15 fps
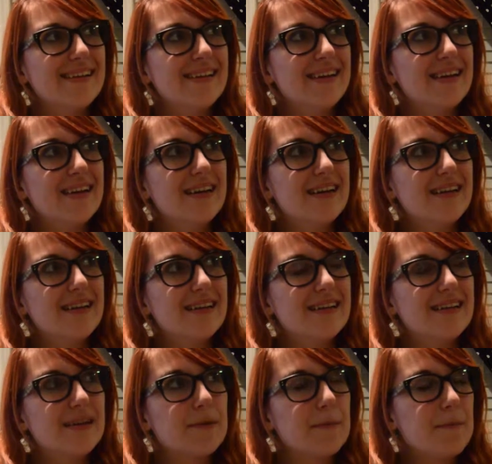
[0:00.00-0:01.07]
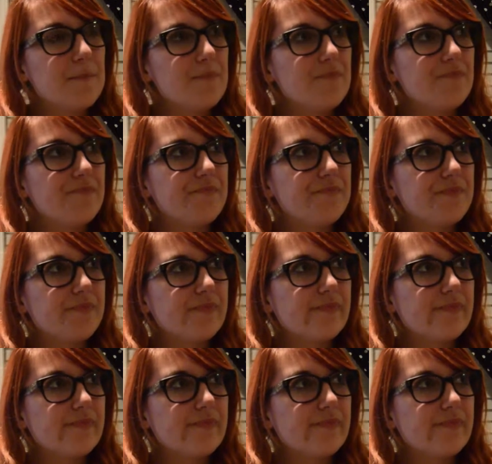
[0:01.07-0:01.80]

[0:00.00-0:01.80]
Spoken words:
No one is speaking in this clip.